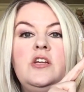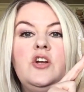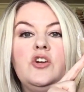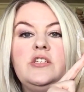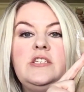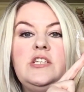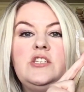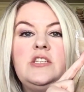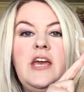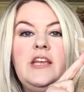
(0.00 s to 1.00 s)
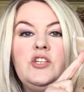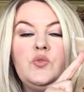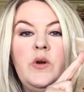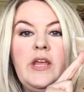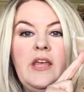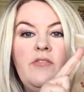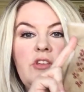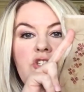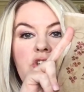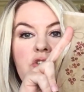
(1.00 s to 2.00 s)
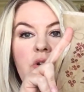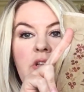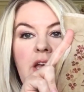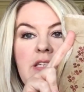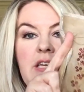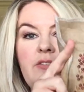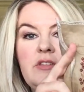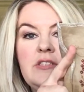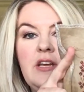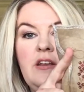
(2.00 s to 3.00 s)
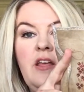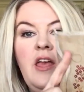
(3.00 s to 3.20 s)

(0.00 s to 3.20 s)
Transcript: or Stitch 10 and 20 this year, so I'd like to get this done.